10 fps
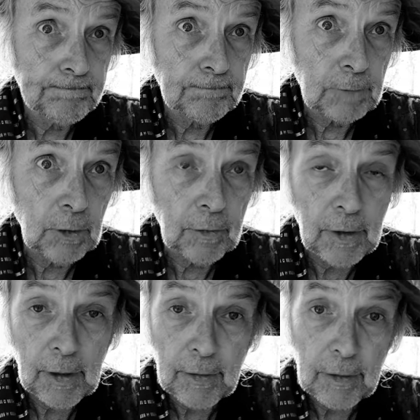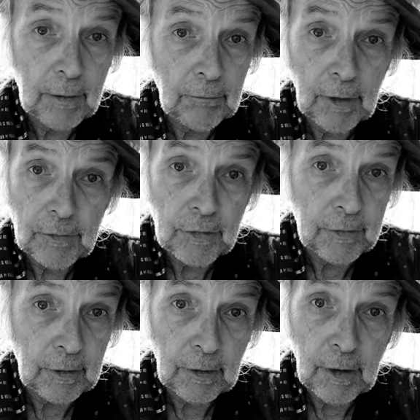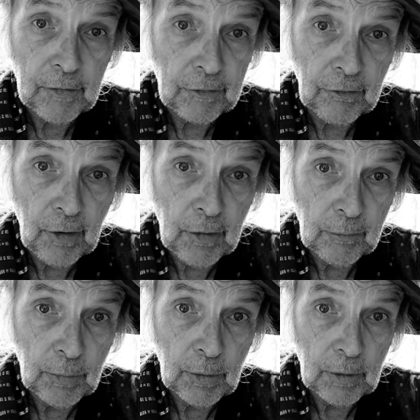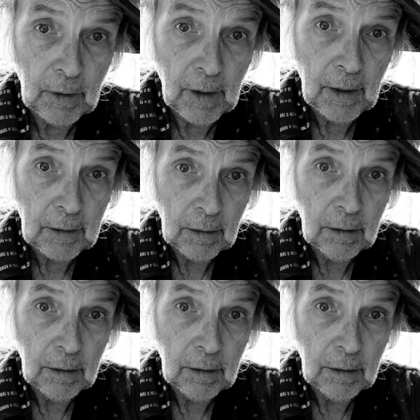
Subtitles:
They're watching the lust-crazed Boudillac.